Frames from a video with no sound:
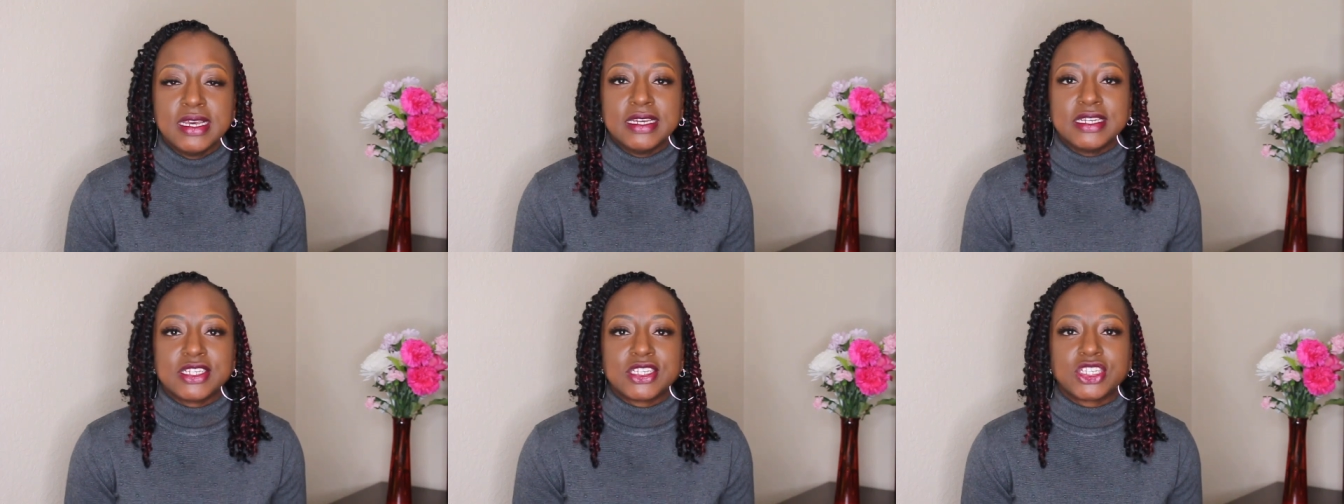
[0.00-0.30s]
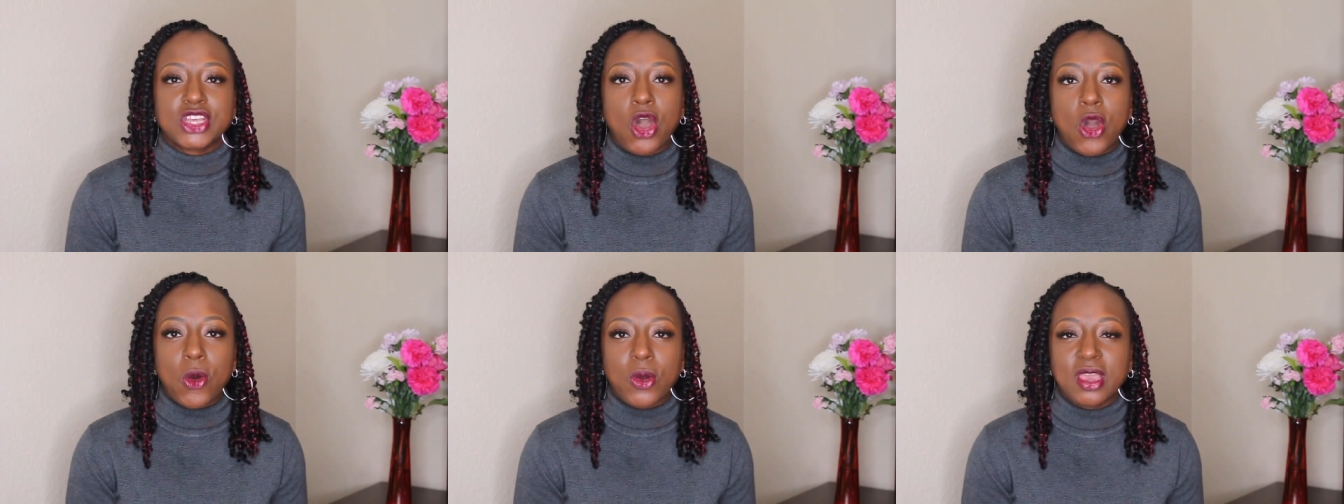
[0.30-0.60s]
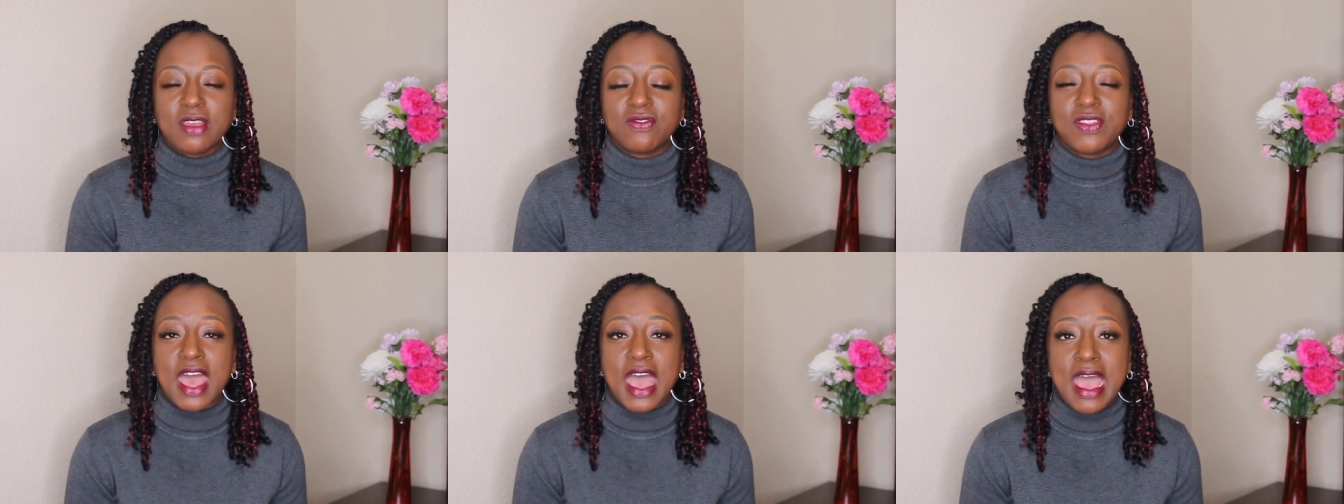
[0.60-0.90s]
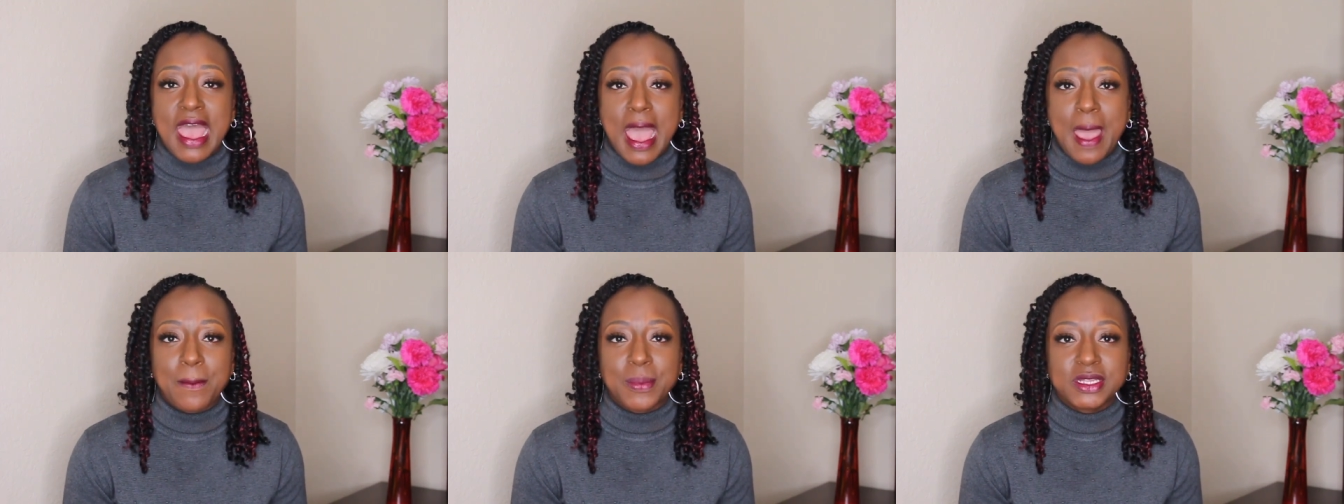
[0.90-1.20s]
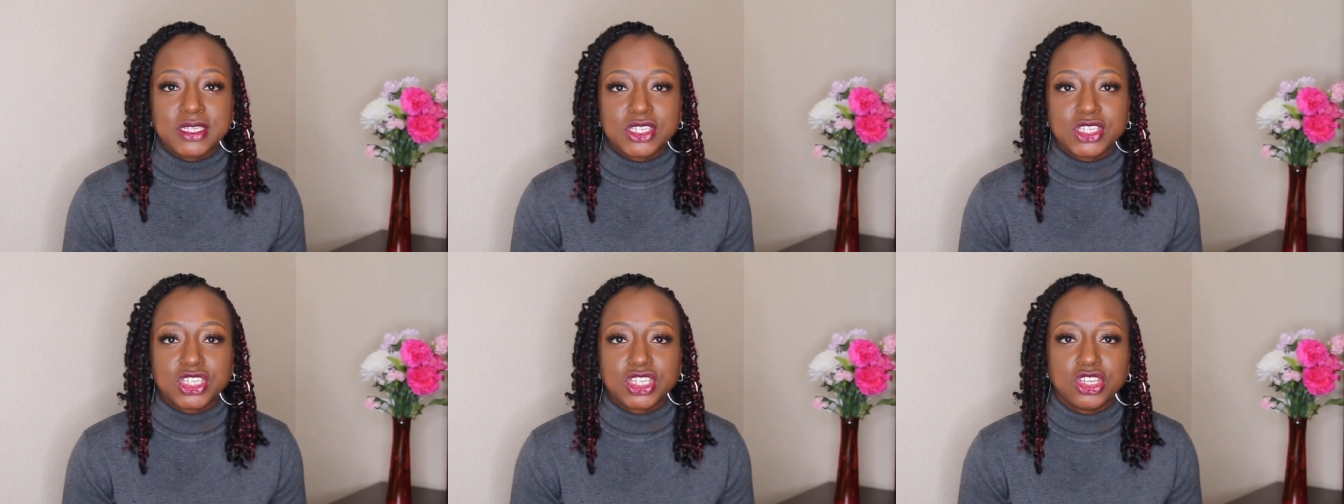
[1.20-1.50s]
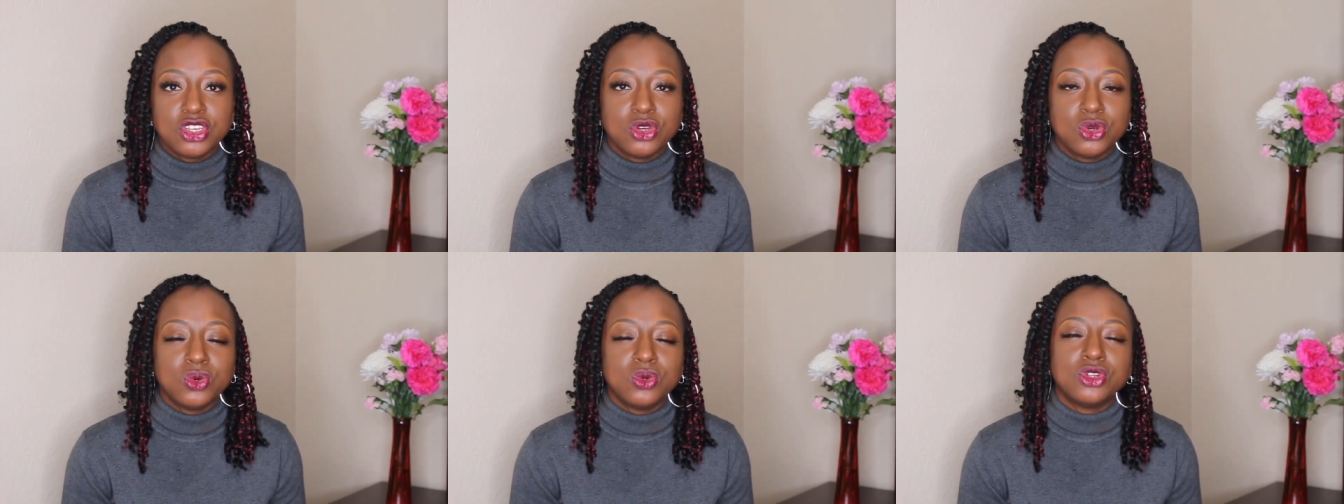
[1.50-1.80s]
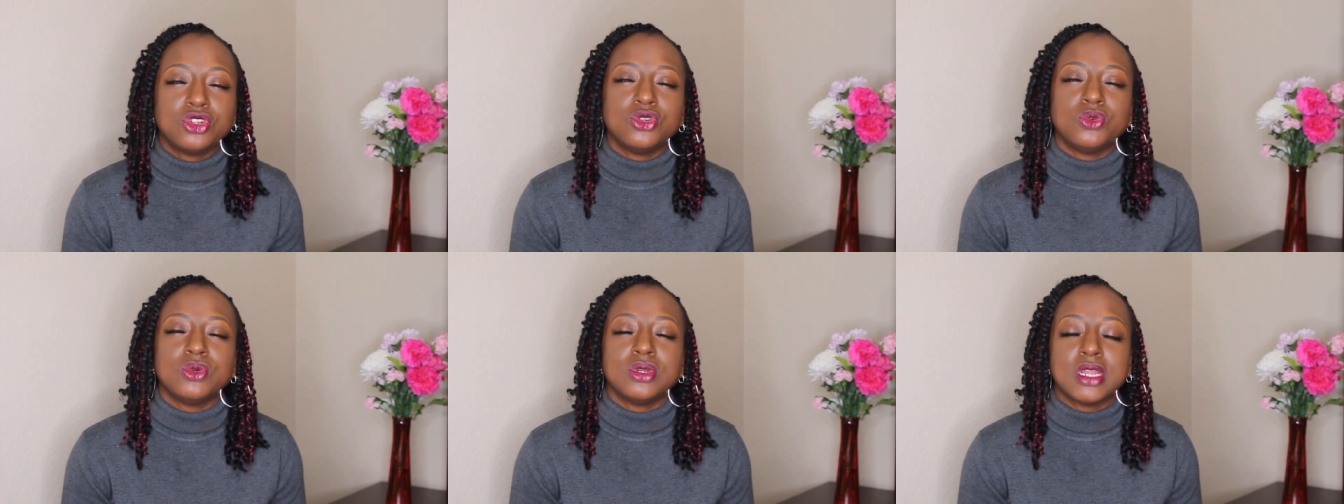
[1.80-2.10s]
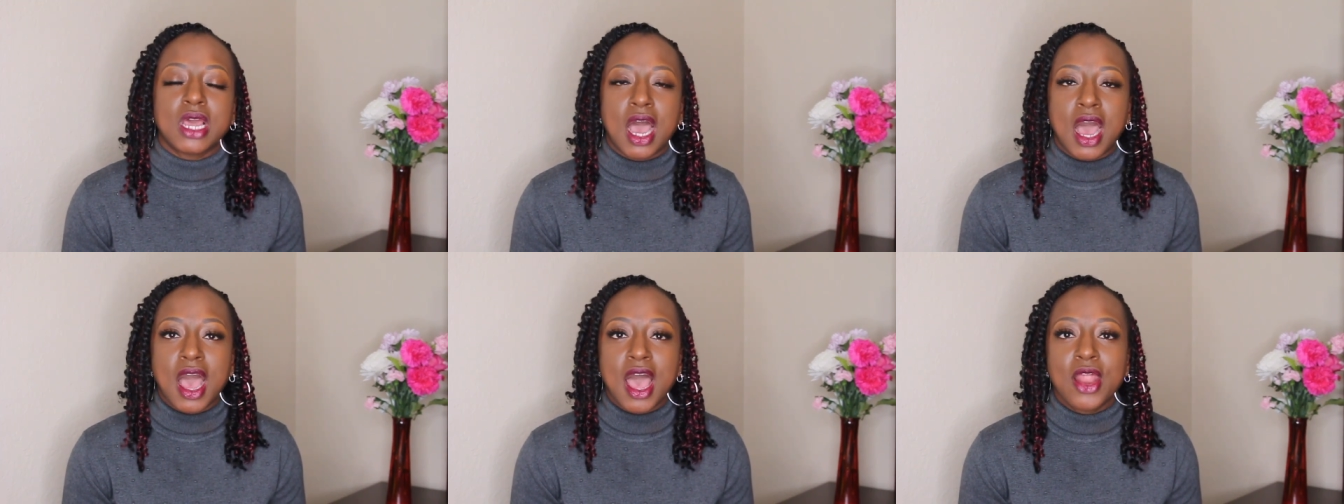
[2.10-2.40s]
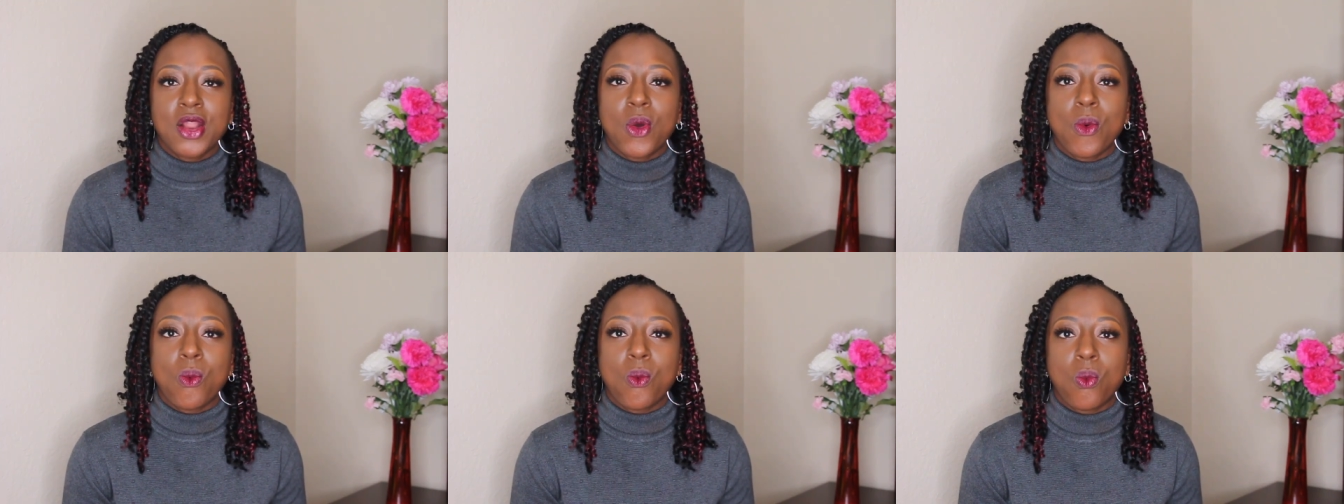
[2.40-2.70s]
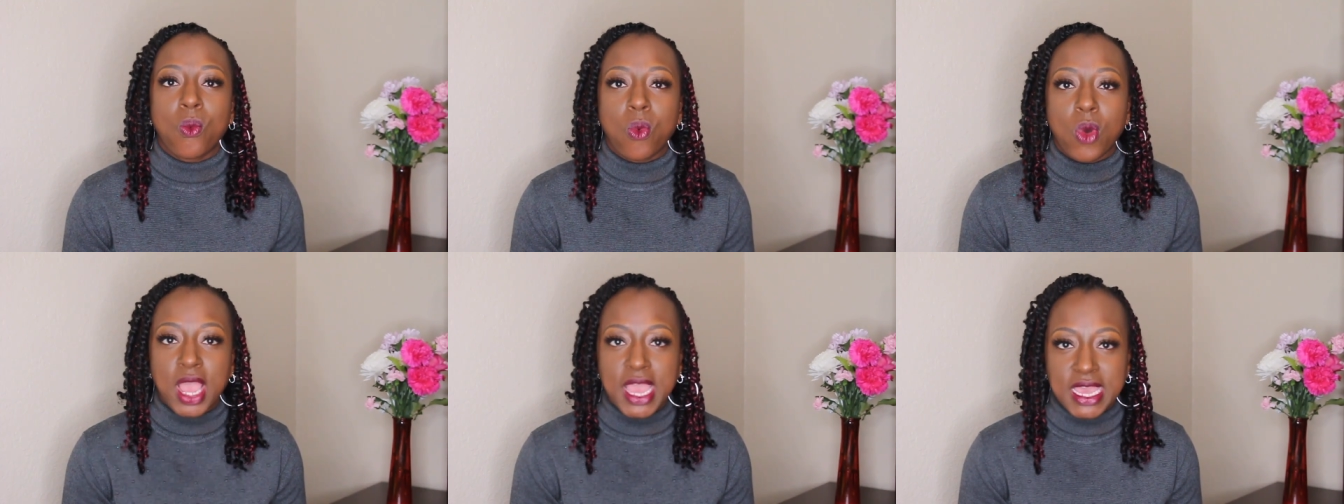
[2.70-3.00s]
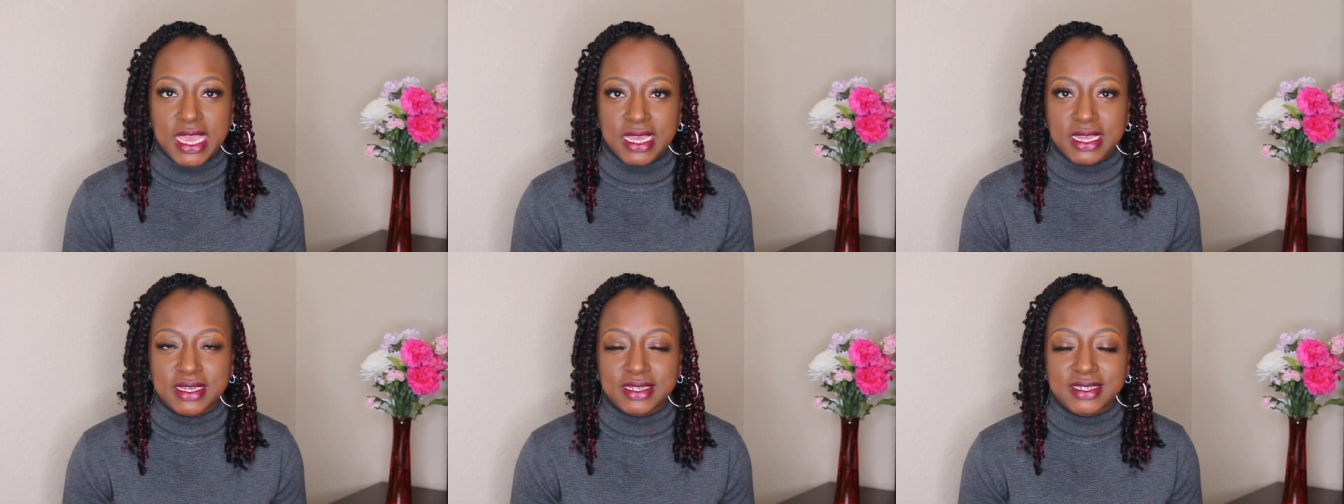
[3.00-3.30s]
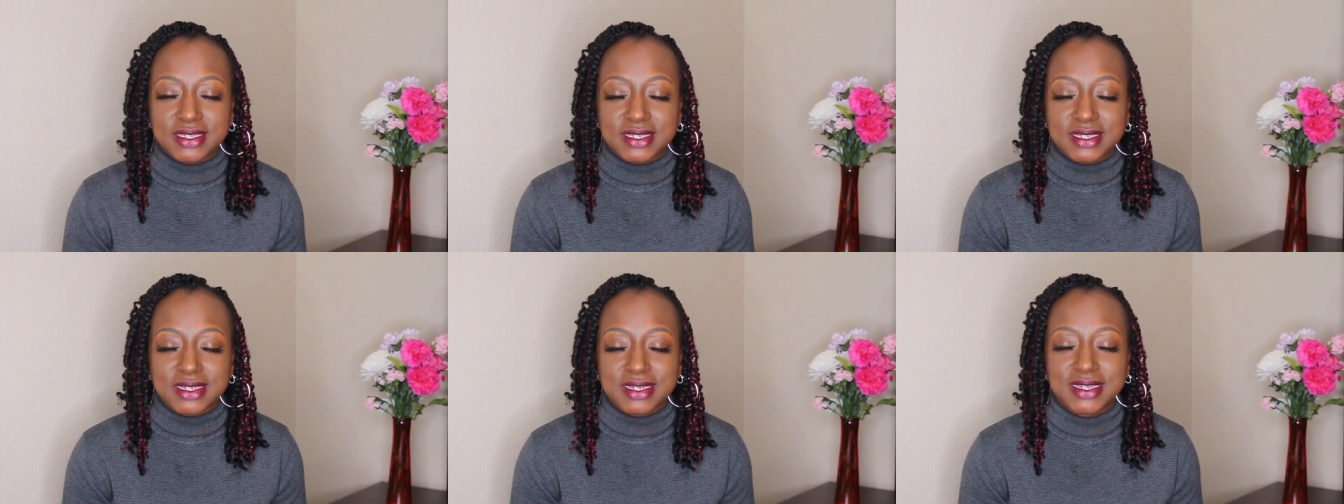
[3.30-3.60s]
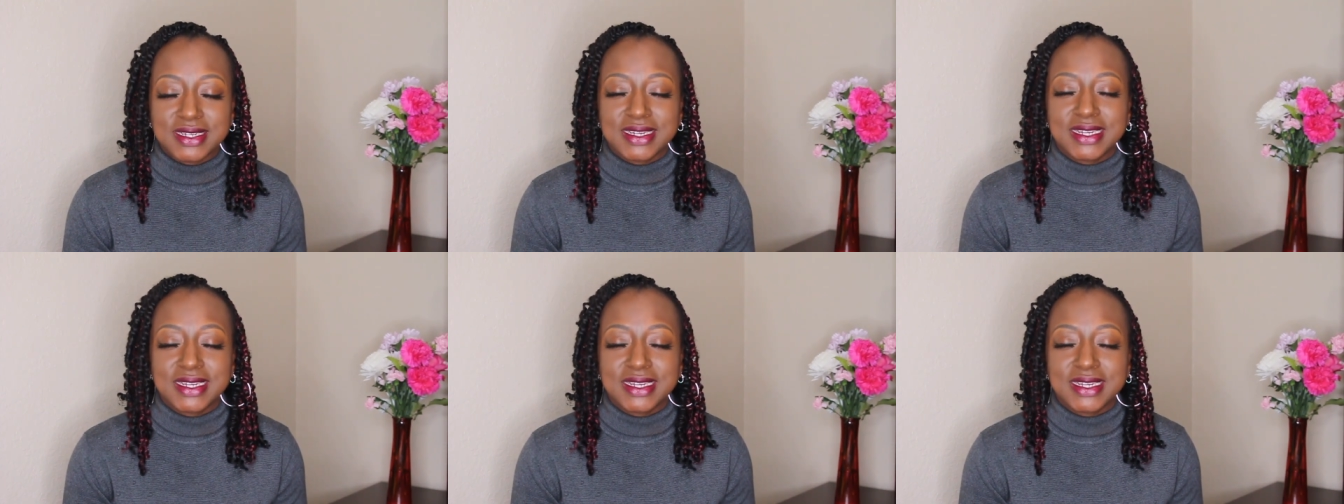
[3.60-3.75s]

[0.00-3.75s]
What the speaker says: So if that happens to you, do not wait